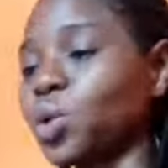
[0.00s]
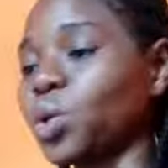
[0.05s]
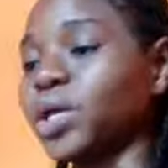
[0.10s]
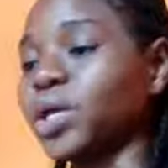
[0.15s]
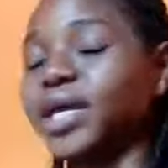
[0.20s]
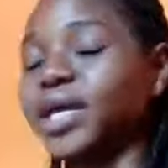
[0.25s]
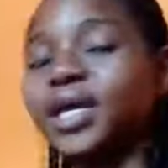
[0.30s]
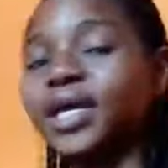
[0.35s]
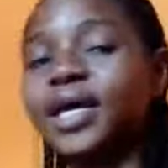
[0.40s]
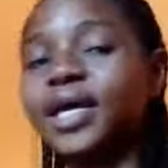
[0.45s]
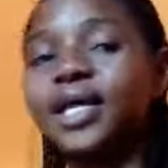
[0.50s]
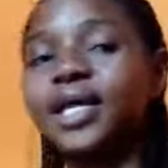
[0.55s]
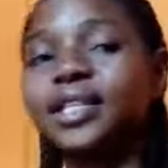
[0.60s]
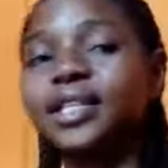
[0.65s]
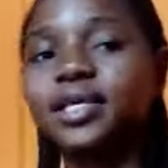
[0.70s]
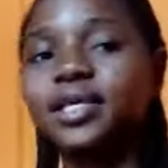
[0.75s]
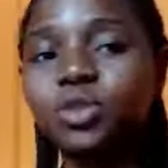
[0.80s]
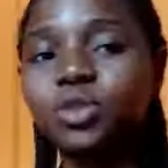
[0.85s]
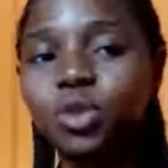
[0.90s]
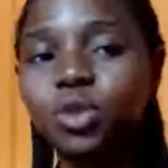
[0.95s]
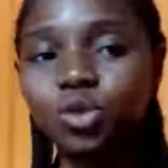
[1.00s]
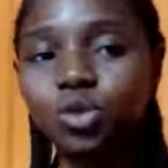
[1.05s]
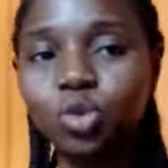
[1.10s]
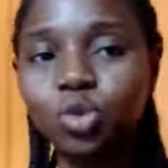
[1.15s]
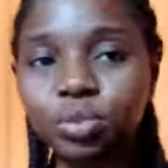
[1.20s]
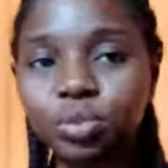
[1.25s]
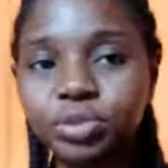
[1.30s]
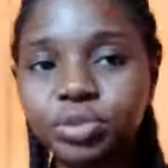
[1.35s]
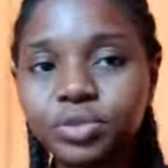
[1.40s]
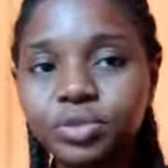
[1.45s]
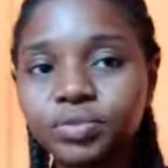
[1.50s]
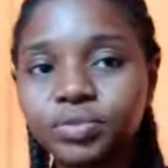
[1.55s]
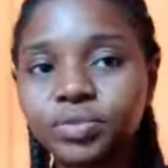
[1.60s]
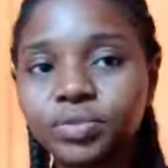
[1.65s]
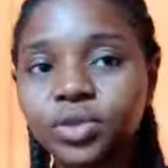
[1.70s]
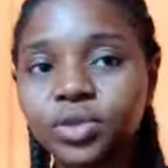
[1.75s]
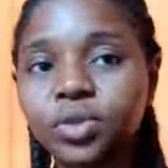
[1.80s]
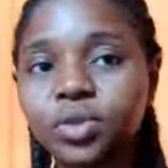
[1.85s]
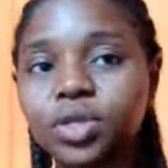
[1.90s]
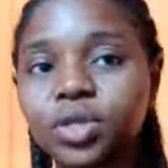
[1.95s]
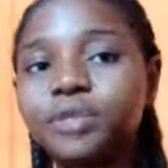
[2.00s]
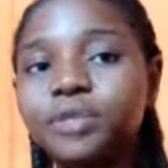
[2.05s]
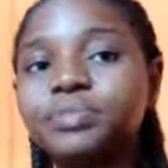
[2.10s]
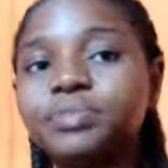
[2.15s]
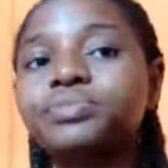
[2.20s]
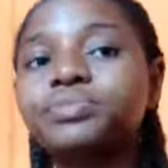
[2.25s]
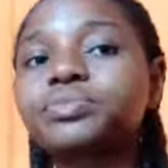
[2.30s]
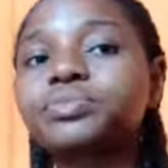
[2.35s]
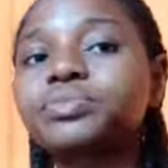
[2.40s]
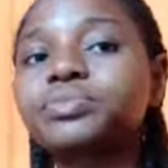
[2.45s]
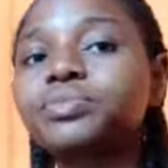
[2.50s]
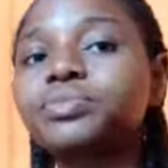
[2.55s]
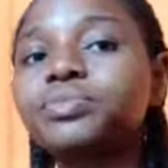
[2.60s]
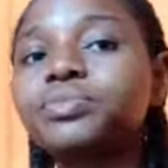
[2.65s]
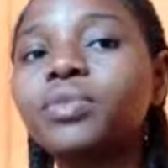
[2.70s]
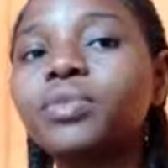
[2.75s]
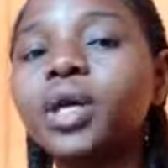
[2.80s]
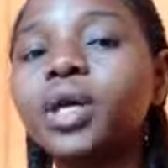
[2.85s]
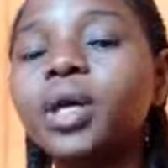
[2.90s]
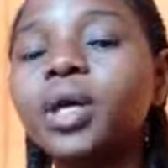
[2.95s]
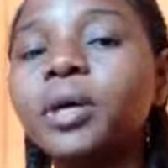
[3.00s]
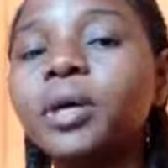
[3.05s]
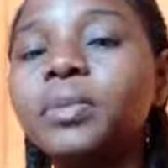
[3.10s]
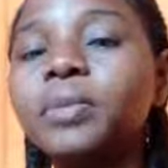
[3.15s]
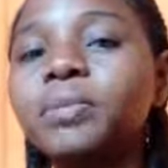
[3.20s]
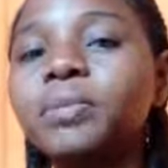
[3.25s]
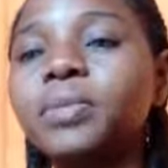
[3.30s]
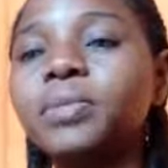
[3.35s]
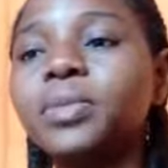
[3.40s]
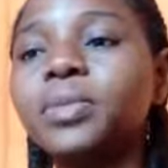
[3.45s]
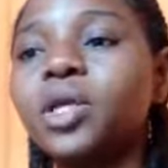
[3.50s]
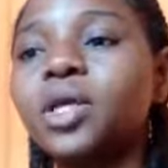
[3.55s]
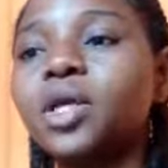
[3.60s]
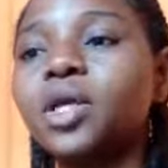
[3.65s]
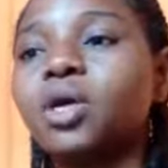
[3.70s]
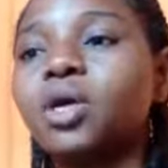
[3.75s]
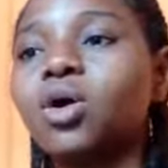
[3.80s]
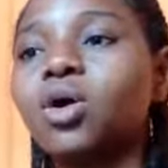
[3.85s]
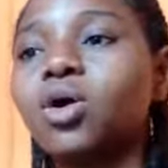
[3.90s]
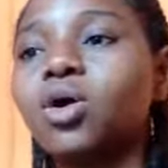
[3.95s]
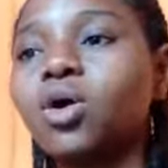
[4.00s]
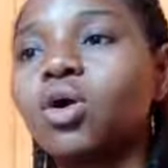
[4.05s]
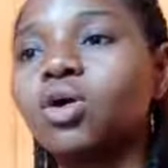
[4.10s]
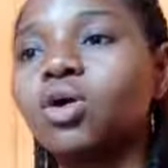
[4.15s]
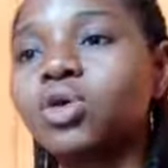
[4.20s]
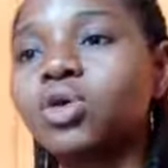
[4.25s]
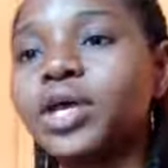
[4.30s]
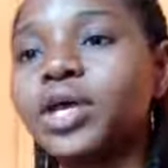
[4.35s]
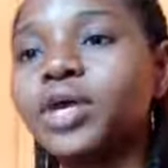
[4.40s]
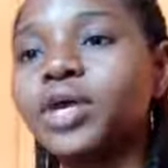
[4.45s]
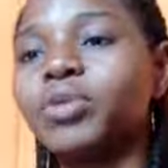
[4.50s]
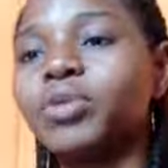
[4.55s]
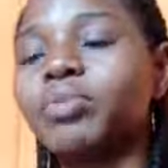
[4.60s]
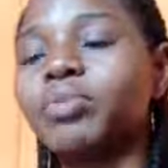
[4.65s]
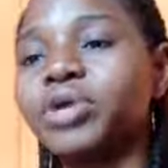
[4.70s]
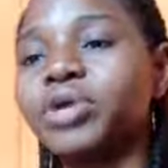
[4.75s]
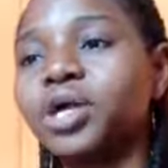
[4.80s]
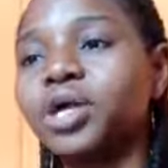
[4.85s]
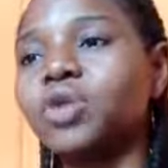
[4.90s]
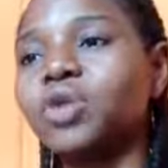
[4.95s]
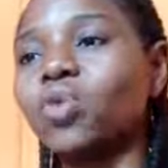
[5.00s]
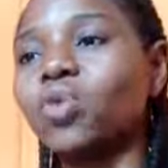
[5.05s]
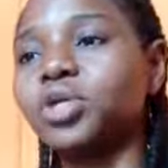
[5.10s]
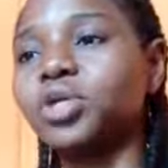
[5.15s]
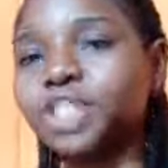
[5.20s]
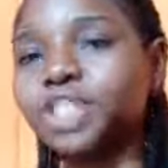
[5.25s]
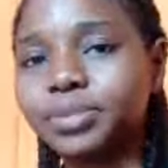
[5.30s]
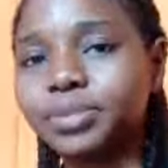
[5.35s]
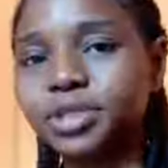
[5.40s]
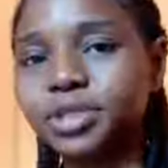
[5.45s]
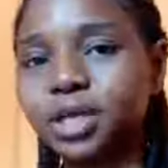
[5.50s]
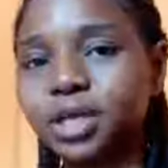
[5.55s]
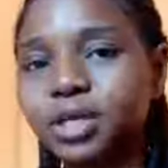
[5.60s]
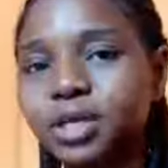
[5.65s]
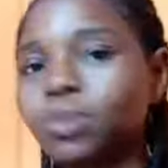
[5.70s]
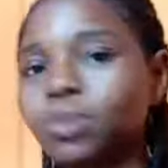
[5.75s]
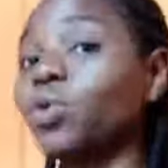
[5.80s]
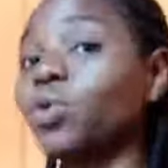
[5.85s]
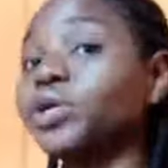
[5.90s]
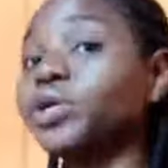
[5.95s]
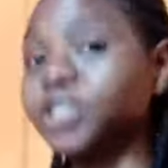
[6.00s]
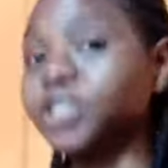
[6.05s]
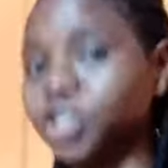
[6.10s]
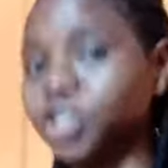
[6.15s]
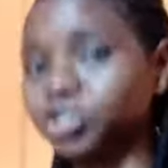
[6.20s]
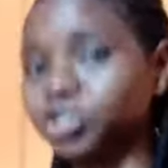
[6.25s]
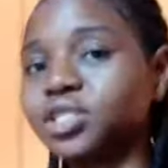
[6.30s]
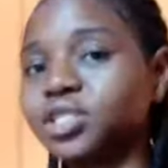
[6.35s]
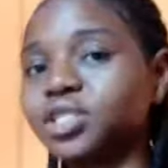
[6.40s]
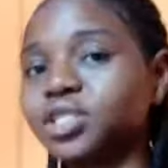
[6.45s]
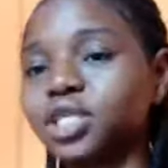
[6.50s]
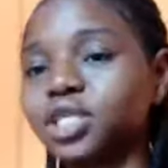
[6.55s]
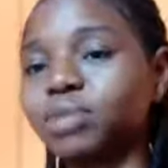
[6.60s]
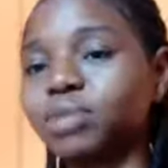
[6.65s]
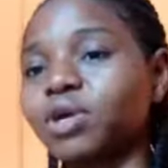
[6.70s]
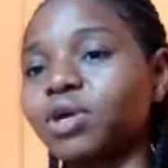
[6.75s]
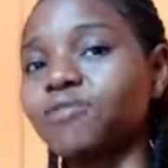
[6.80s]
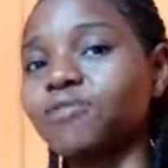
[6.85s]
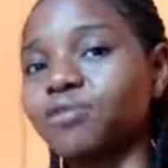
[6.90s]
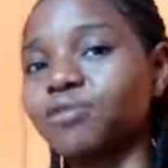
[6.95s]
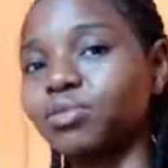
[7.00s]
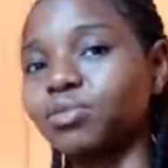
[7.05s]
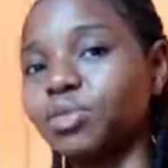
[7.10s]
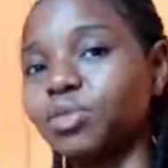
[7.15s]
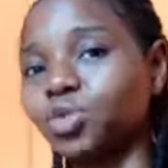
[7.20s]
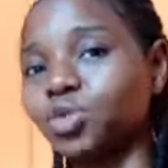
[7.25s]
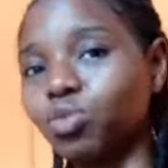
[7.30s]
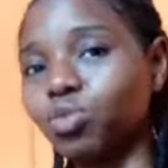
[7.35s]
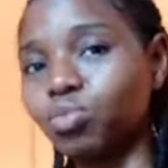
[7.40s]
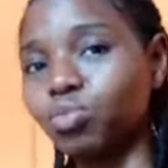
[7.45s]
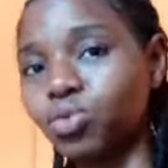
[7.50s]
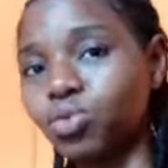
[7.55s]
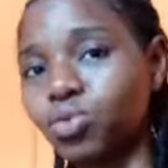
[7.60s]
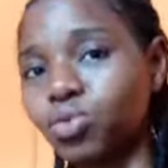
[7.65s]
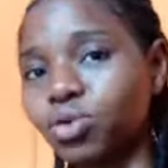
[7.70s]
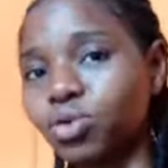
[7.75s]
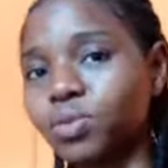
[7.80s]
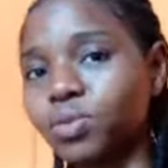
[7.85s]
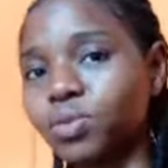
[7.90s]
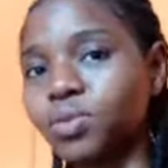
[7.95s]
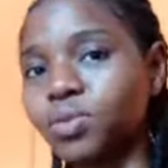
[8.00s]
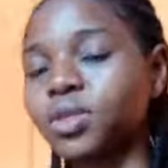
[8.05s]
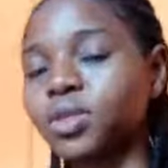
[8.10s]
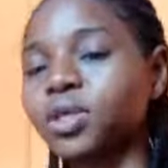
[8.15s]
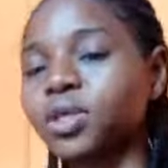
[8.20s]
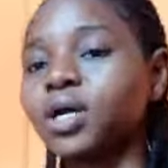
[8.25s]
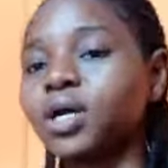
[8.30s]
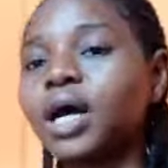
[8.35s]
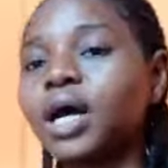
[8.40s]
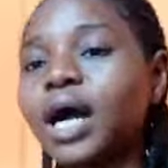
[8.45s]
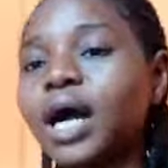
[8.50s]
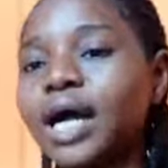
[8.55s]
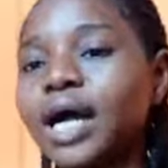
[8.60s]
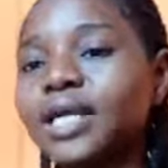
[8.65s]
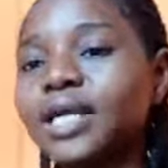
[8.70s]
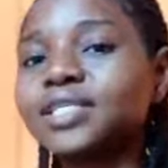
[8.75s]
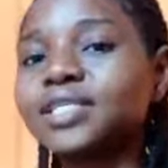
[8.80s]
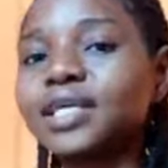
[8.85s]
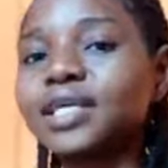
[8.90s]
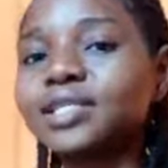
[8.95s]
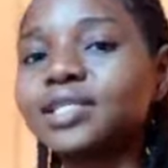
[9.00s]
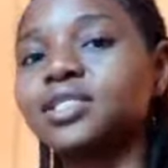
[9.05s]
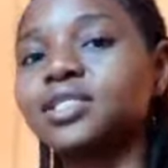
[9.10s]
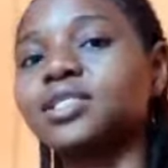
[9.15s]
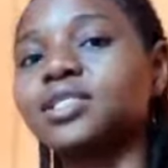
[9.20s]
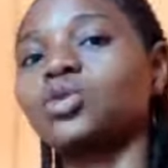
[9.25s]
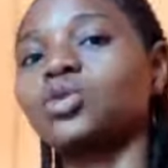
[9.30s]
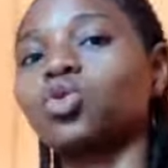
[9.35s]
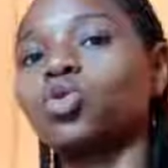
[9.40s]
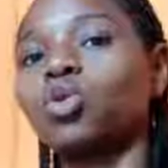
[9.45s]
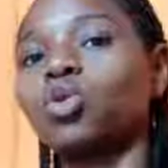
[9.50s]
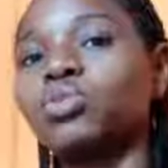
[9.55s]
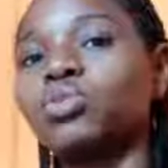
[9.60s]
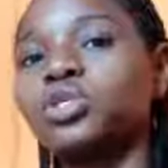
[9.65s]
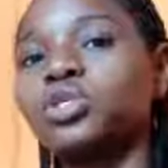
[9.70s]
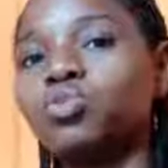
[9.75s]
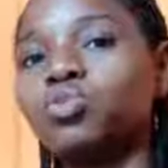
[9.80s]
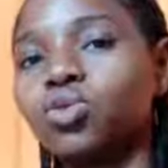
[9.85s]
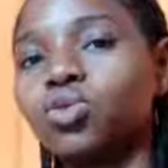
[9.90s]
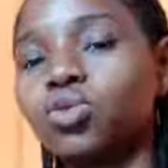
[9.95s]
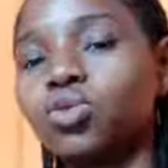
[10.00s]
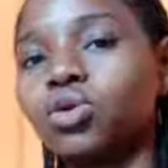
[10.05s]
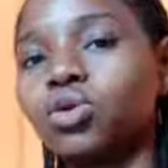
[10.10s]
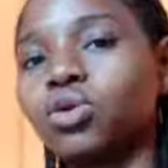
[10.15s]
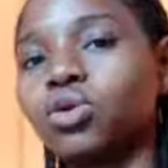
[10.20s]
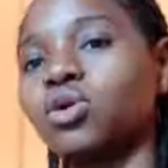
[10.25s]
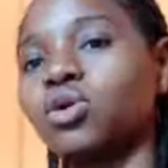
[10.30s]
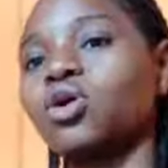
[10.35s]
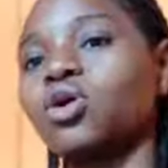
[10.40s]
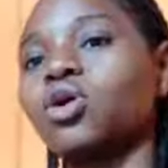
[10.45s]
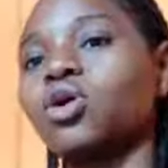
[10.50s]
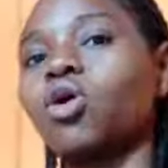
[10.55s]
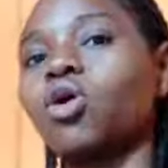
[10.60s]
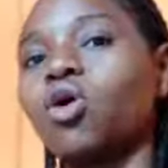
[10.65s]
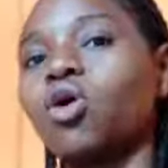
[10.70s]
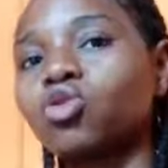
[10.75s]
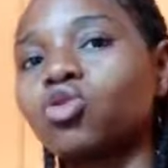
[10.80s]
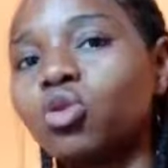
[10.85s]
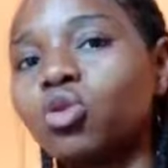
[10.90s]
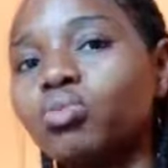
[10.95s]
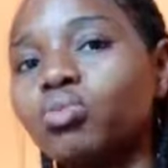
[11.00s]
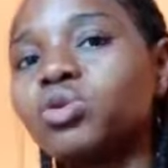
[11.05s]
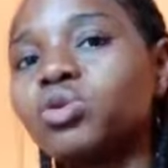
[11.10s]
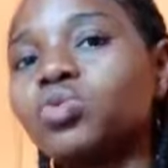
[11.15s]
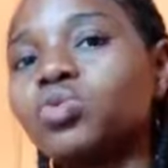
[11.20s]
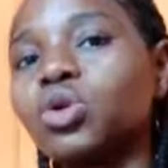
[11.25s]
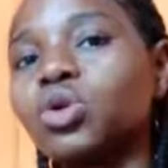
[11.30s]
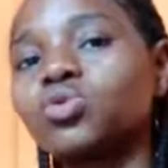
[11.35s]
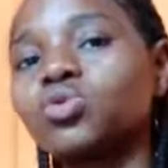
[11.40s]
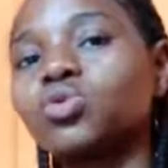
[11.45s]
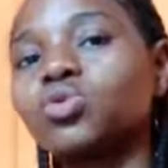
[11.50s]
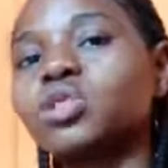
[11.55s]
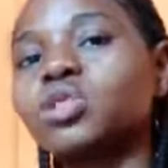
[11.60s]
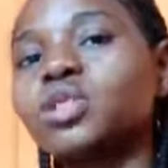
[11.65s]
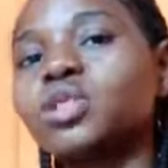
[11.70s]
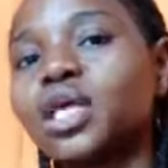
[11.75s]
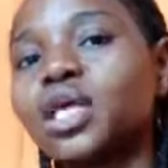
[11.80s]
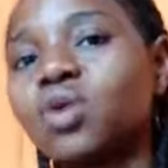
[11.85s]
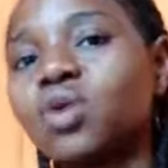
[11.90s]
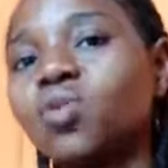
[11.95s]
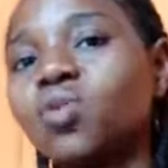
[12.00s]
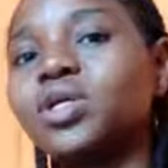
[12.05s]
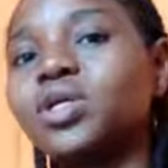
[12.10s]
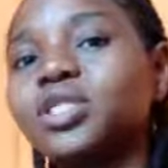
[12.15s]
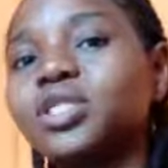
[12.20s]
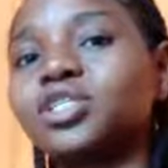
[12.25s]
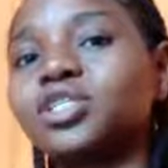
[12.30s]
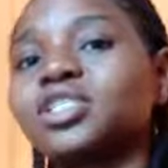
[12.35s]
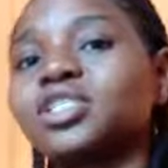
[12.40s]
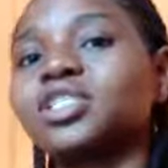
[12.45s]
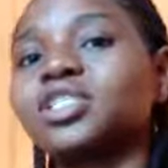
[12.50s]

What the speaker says: Author A will bring one interesting chapter from his own book, and insert it in author B's book. Author B will also take one interesting chapter from his own book and insert it in author A's book, and both of them will publish it.